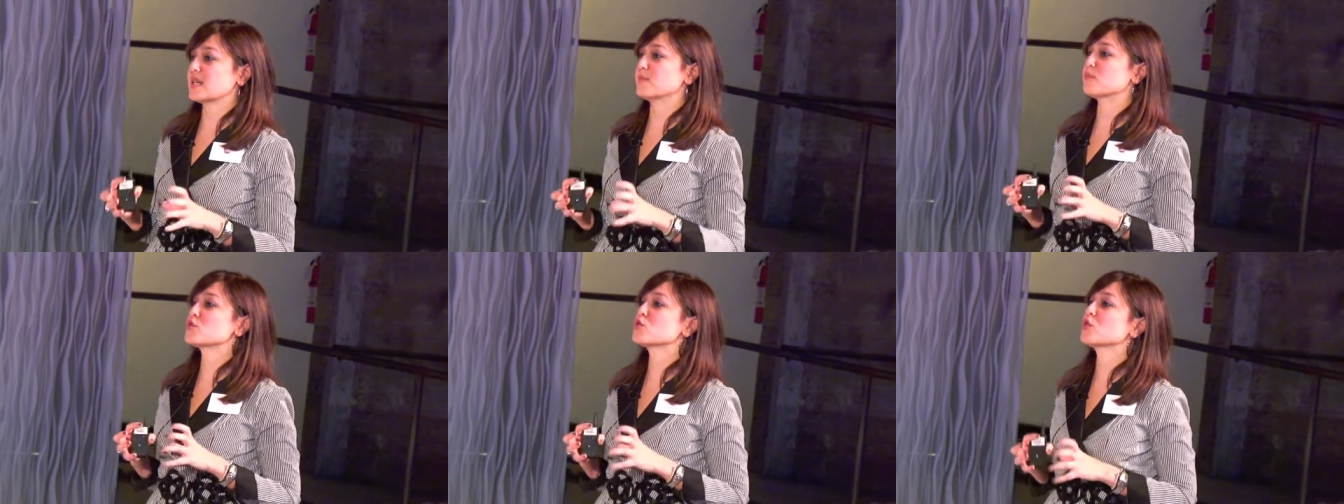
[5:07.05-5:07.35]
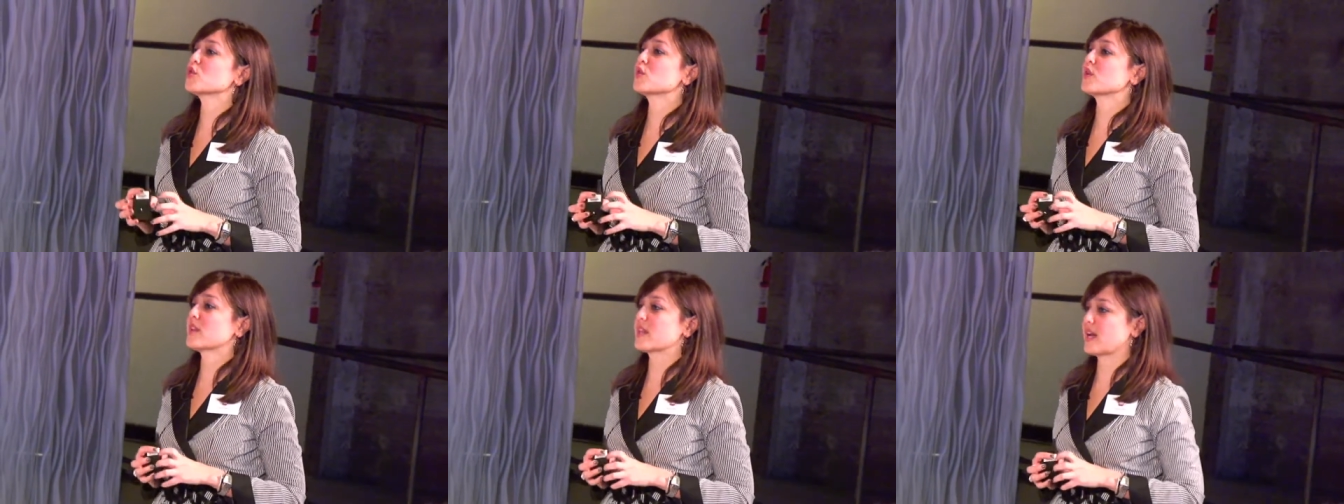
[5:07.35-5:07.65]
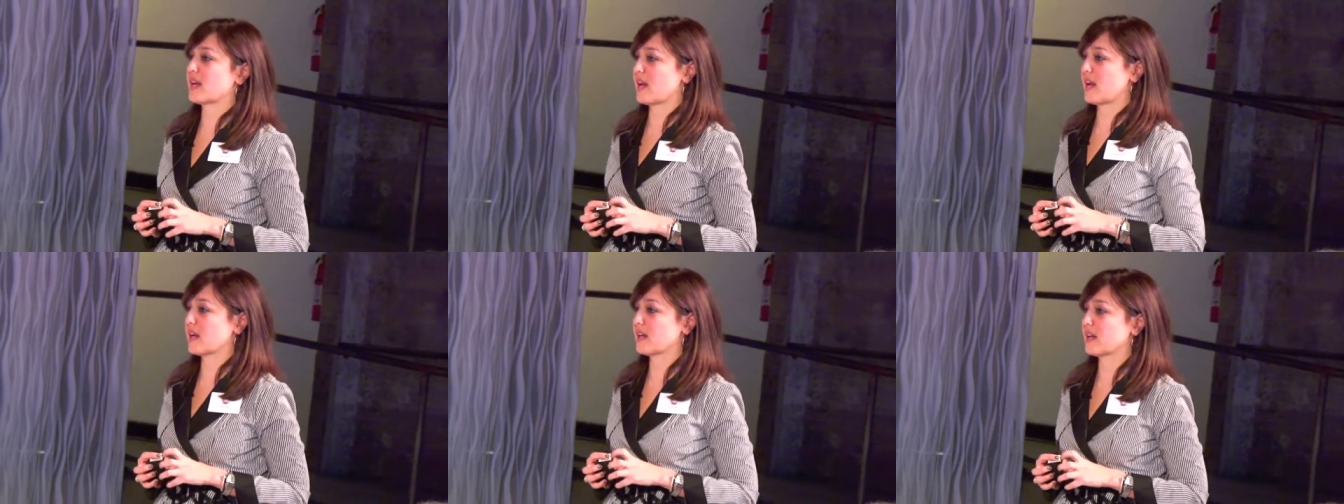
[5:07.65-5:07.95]
keep true to
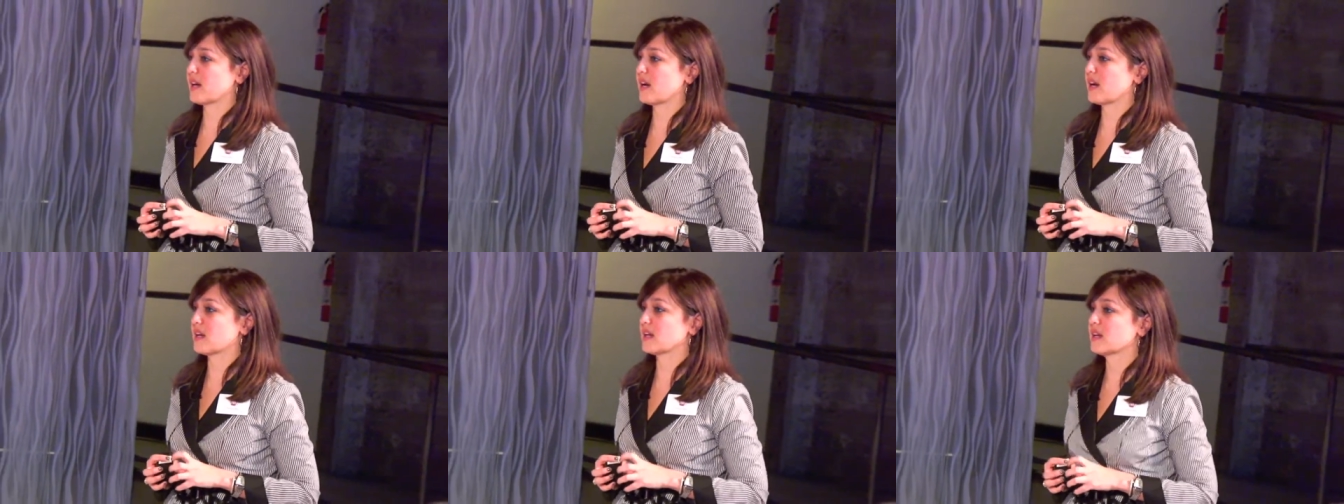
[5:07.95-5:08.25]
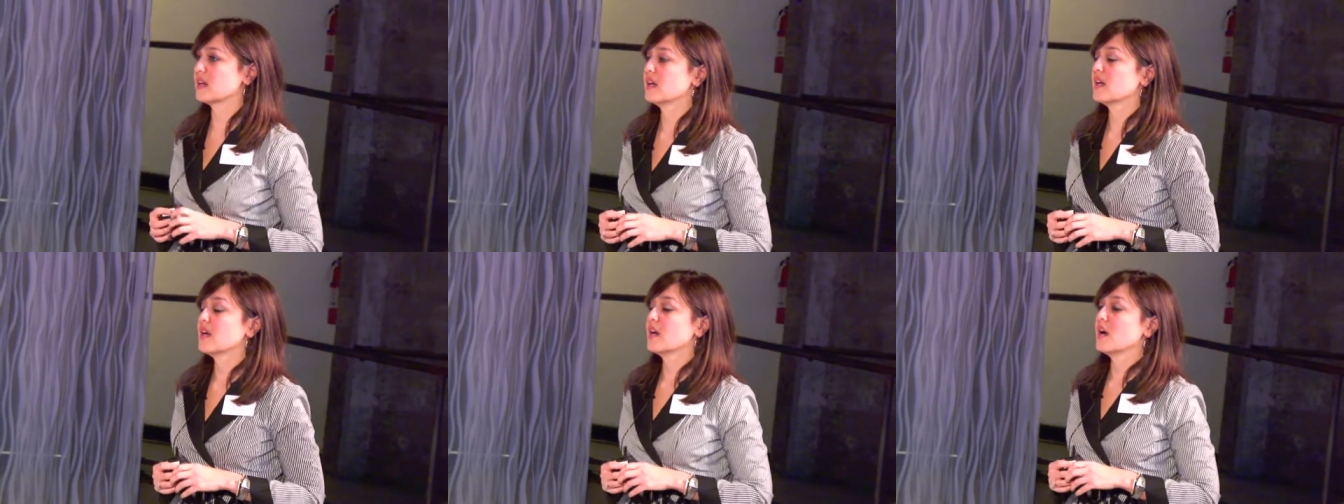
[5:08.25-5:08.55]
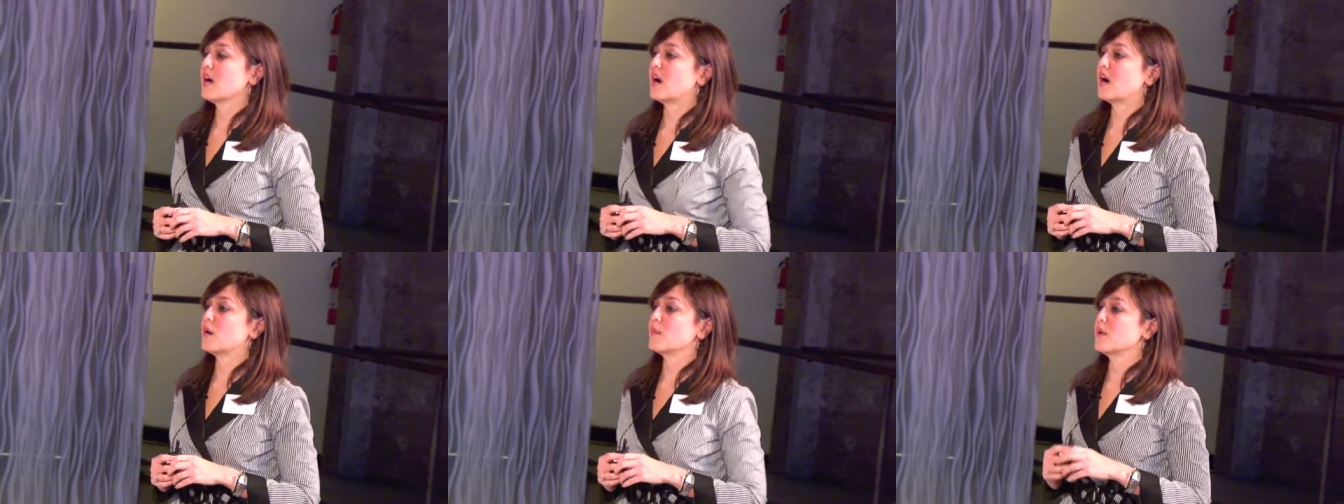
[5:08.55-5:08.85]
that icon,
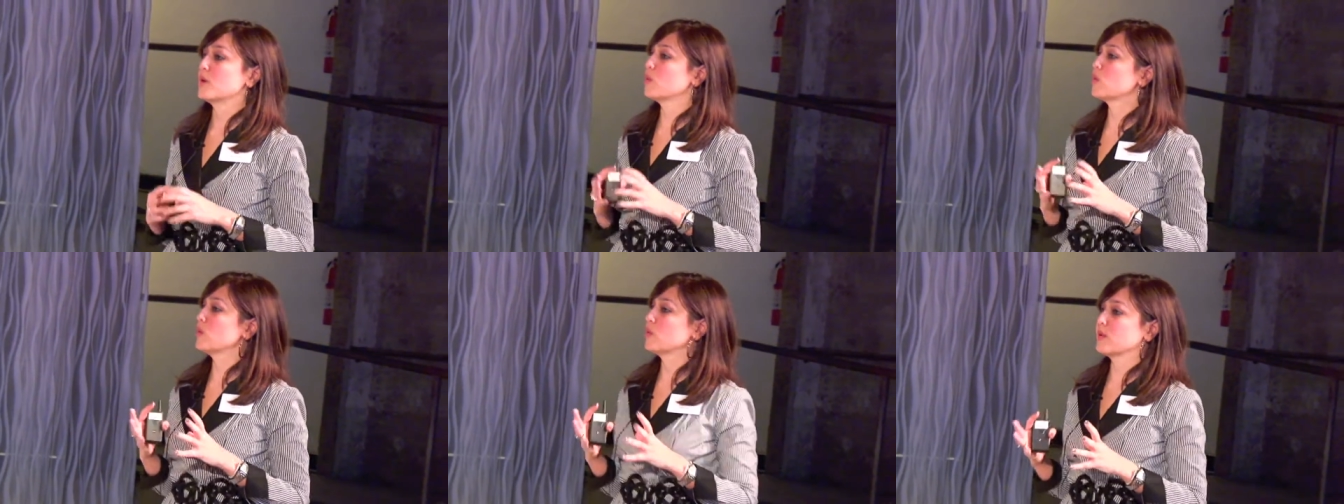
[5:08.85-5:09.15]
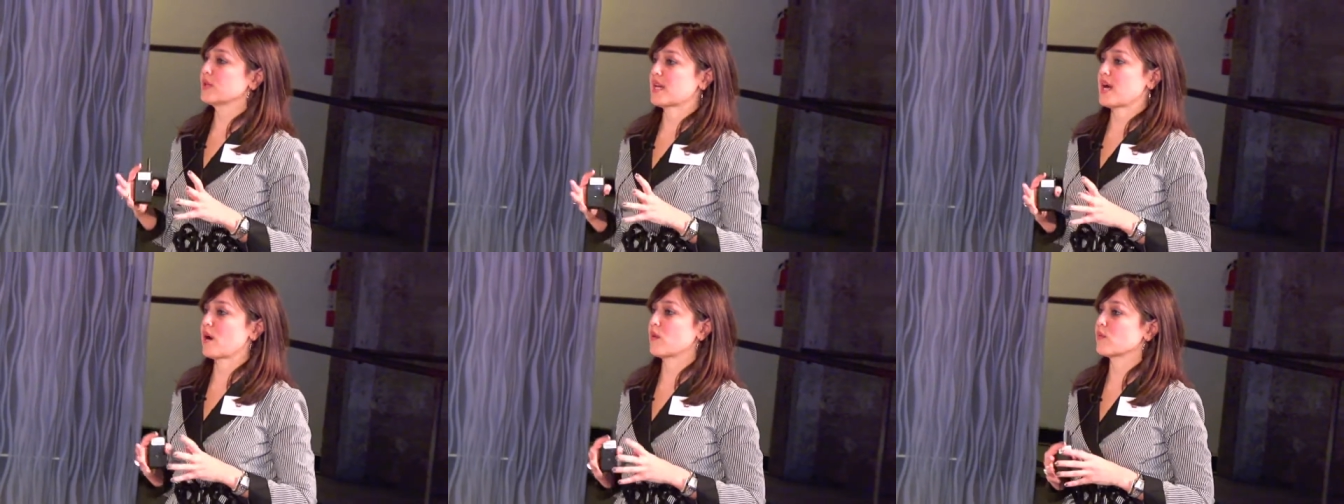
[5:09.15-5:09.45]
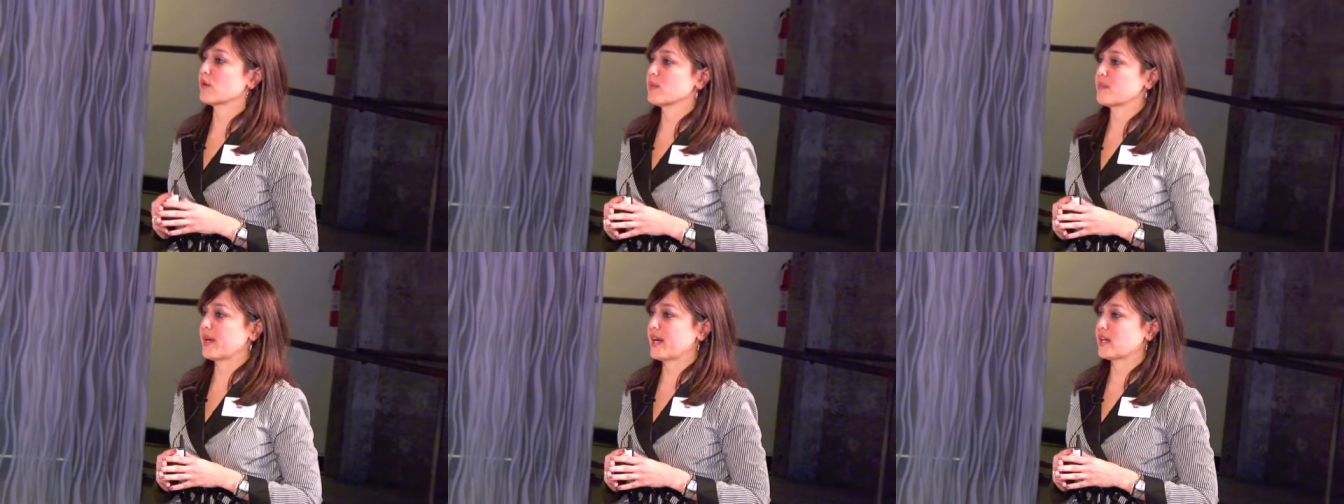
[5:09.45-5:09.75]
um, and we would not
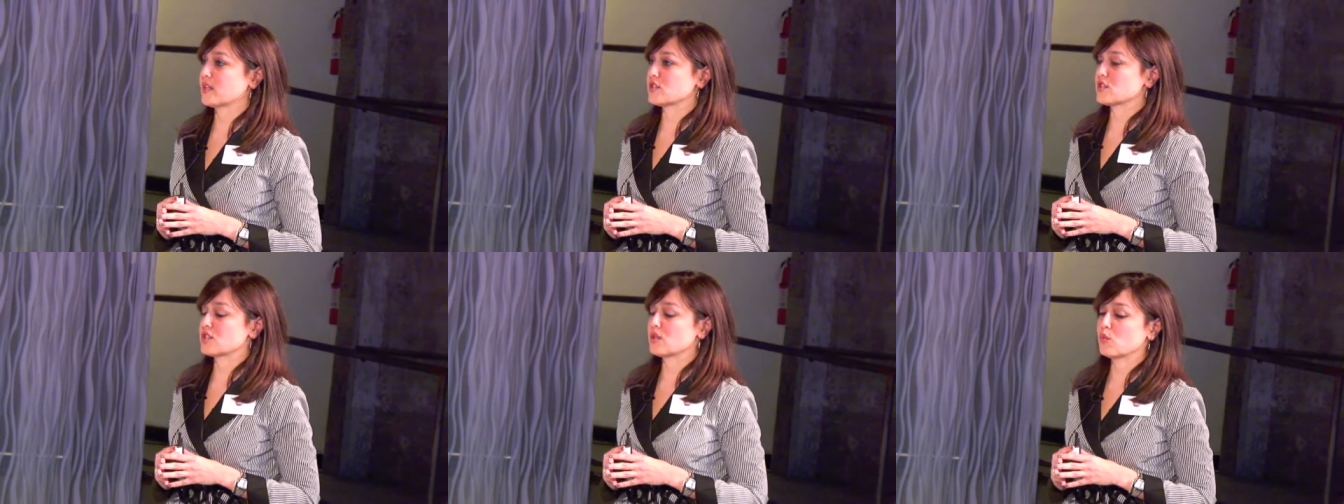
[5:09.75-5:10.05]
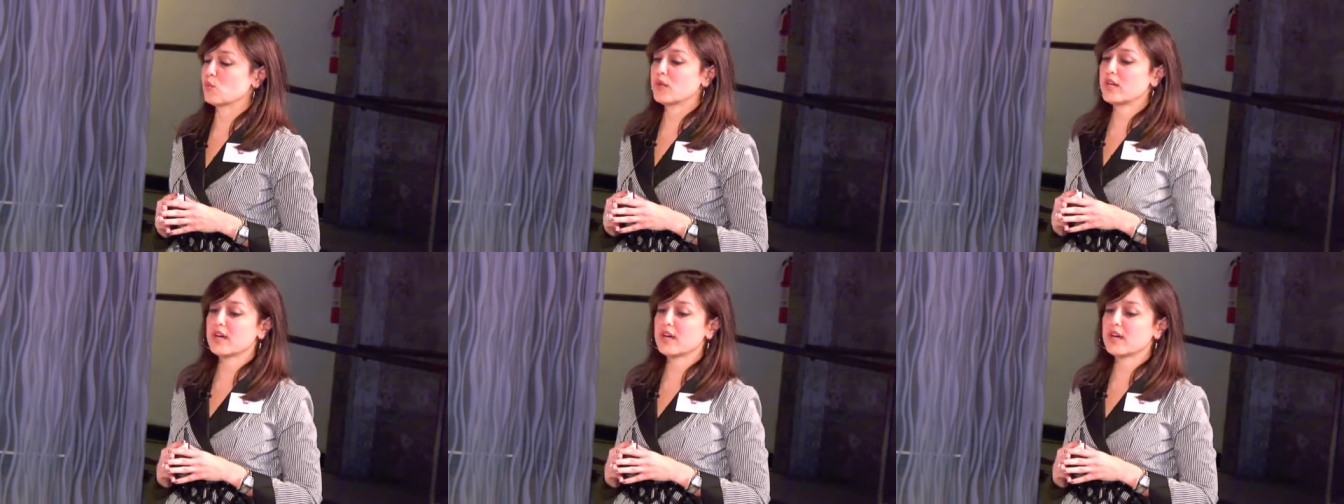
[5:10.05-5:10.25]
rebadge it.